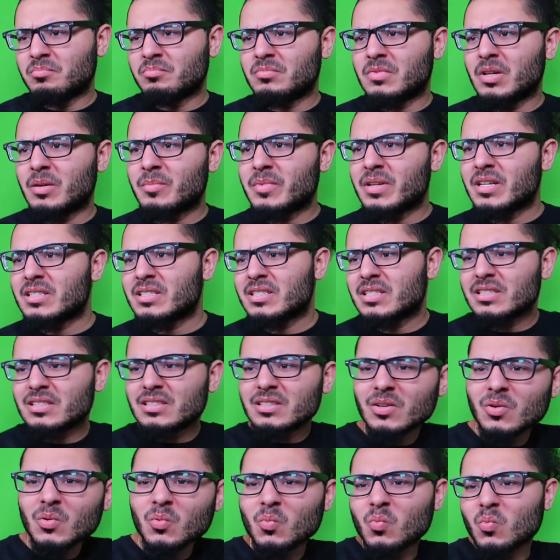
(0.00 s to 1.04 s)
My man's hit
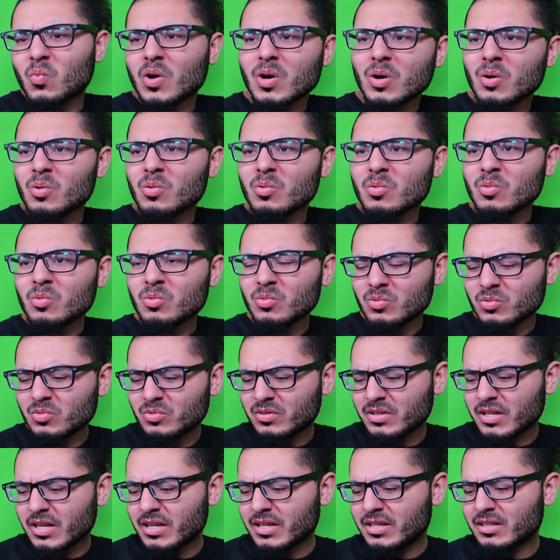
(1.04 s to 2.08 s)
the whoa.
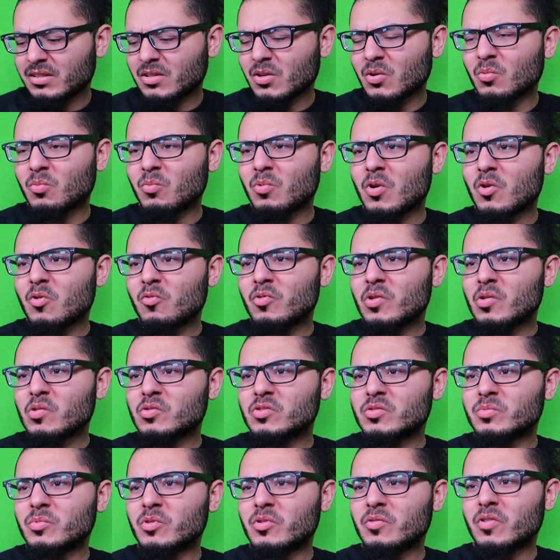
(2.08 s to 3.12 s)
They hit the whoa real
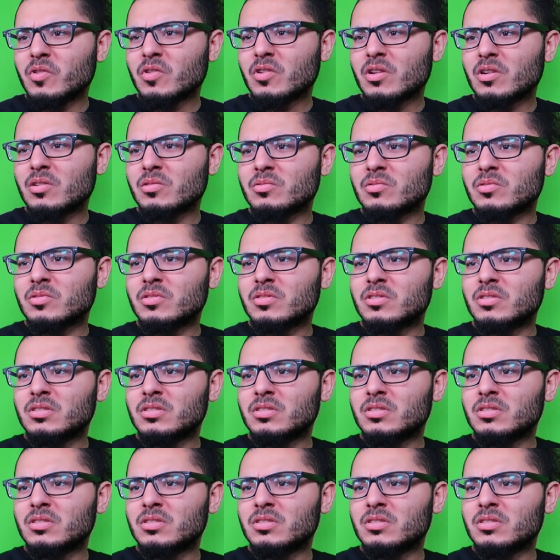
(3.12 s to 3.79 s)
smooth. Hold on.